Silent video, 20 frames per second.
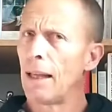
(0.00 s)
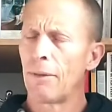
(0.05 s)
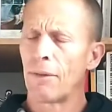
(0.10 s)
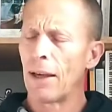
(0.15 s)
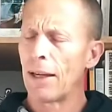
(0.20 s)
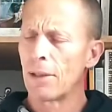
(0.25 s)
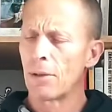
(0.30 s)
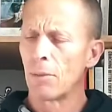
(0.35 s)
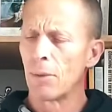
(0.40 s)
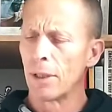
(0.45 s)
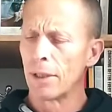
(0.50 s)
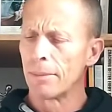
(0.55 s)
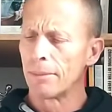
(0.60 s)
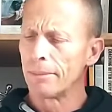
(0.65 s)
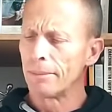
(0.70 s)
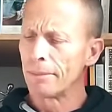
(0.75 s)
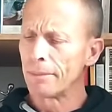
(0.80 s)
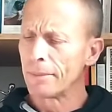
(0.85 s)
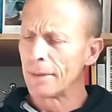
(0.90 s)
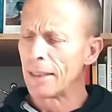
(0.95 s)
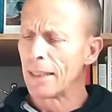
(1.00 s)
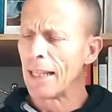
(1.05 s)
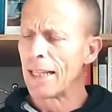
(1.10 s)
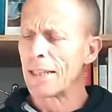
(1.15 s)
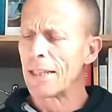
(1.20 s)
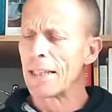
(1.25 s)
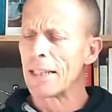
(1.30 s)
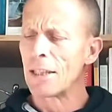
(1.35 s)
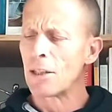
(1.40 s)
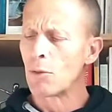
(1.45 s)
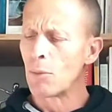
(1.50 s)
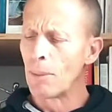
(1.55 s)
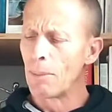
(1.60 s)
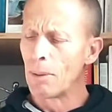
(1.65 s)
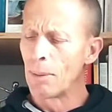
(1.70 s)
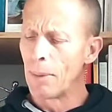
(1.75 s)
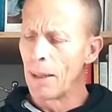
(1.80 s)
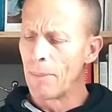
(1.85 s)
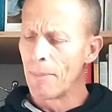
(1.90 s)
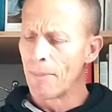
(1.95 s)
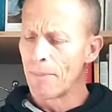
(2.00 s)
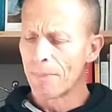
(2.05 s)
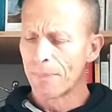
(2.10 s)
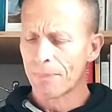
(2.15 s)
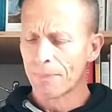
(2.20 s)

if that's a word, less easy to implement.